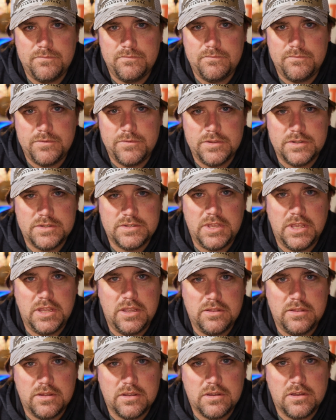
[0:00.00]
for the
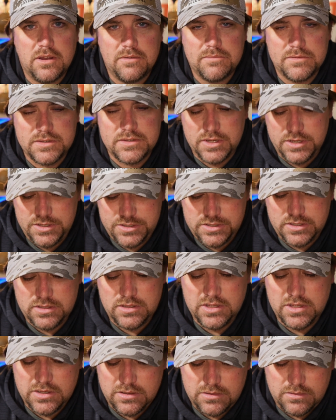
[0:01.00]
sake of the conversation,
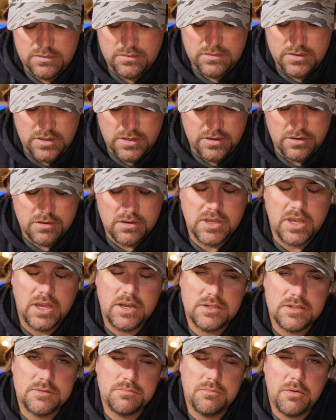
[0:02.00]
that you're
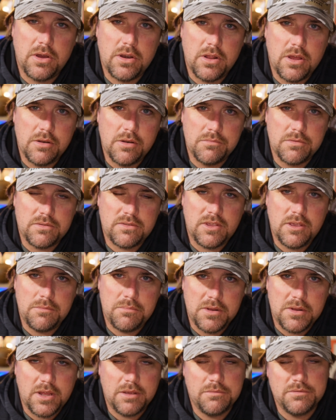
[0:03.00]
kind of spot on with
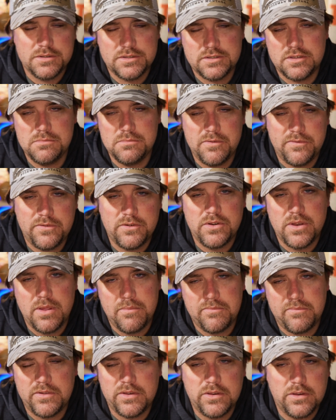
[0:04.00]
tippet. I would assume if you're
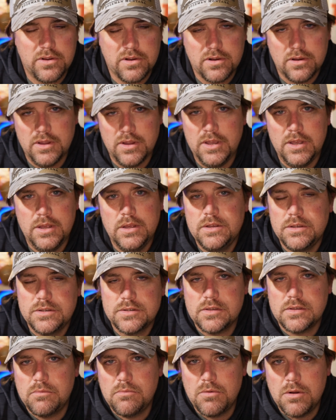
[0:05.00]
nymphing, you're
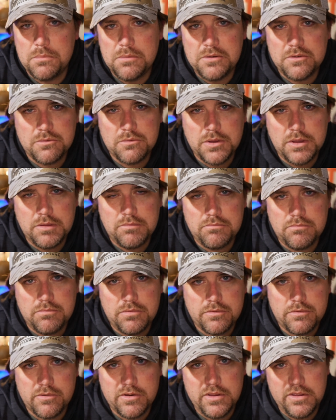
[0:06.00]
somewhere between
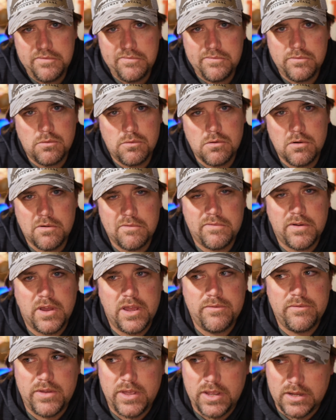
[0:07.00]
3, 4, or
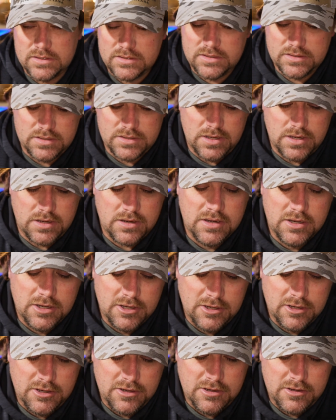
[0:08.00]
5x
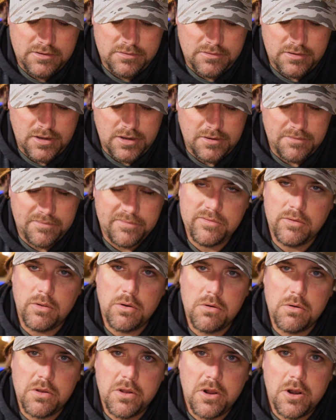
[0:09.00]

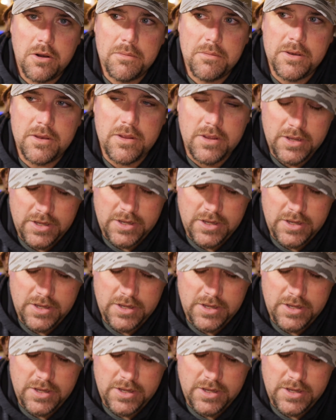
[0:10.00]
fluorocarbon.